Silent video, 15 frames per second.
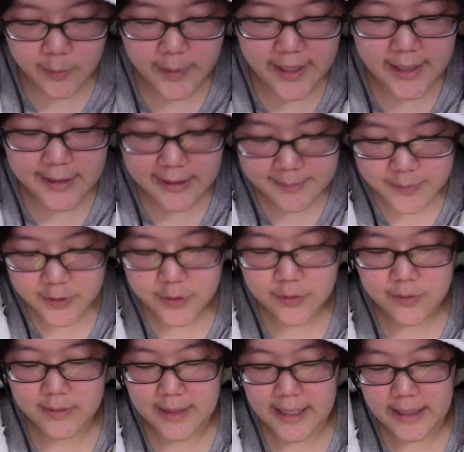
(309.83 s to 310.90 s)
it comes
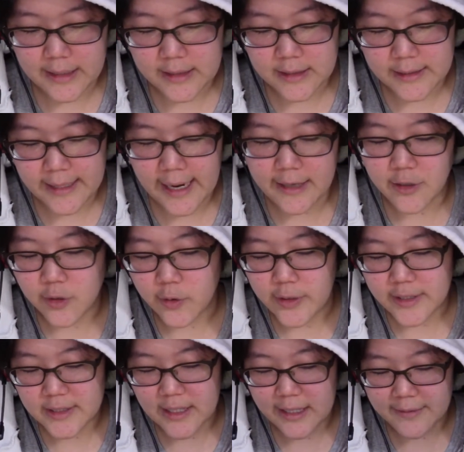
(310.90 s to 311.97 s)
to like the
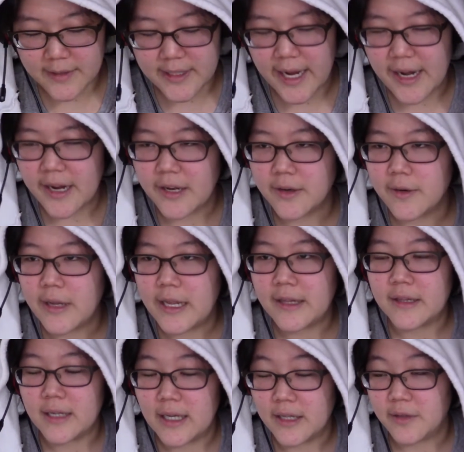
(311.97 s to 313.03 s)
categories that I've stated in
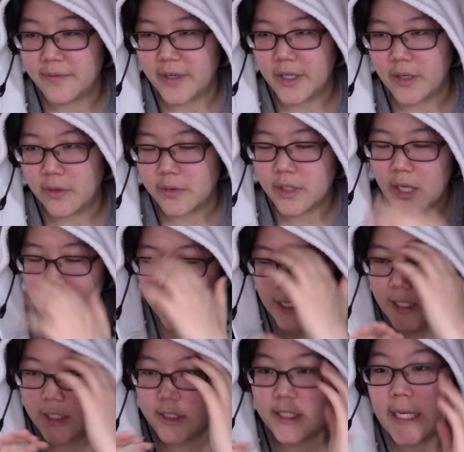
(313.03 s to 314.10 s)
the other videos,
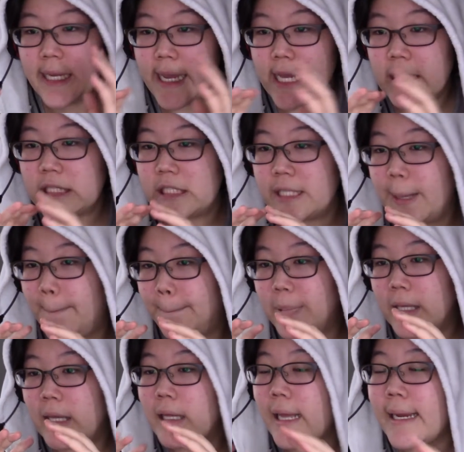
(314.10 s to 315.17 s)
she is
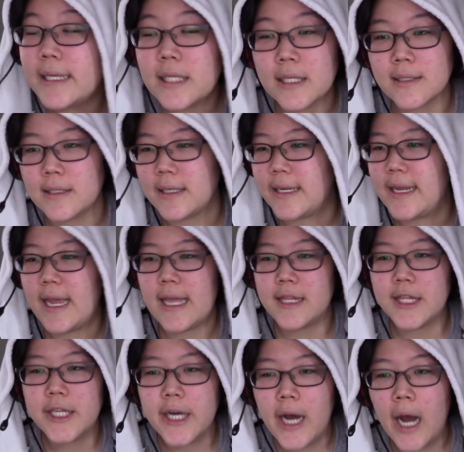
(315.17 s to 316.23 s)
blatantly
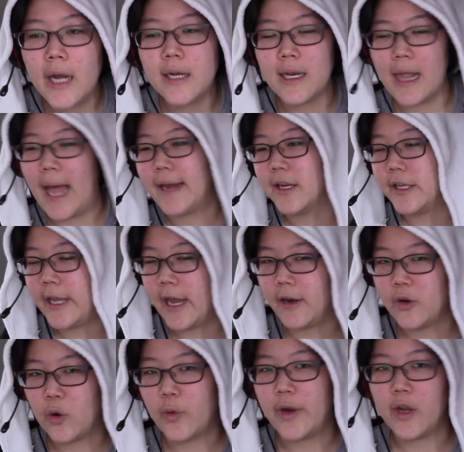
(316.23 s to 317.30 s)
in the latter
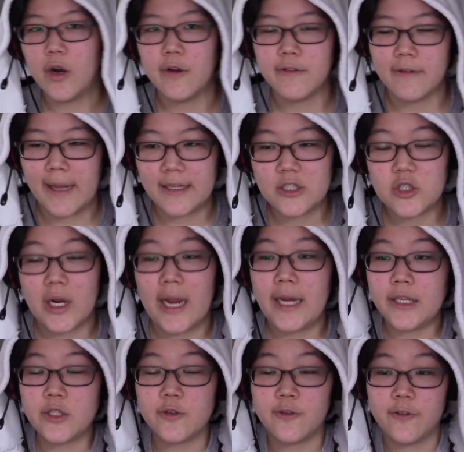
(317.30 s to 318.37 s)
category of like
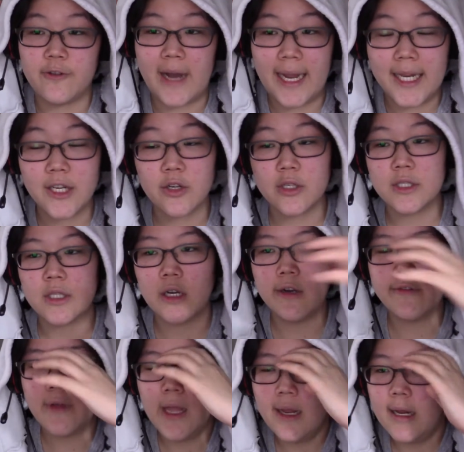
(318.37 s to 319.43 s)
trying to find
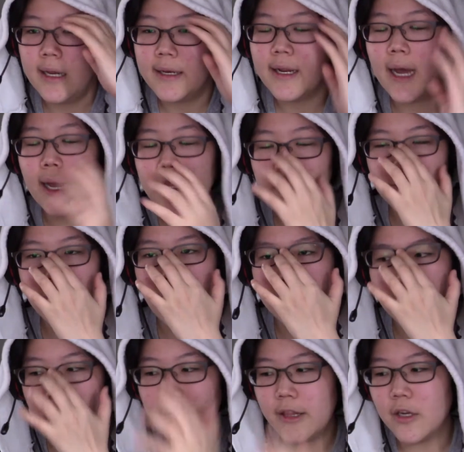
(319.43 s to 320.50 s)
herself. The
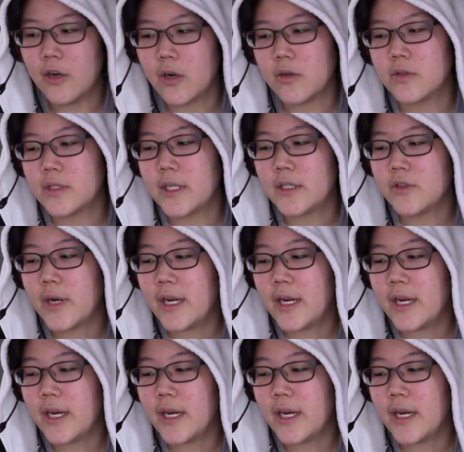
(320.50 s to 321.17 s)
other girls, they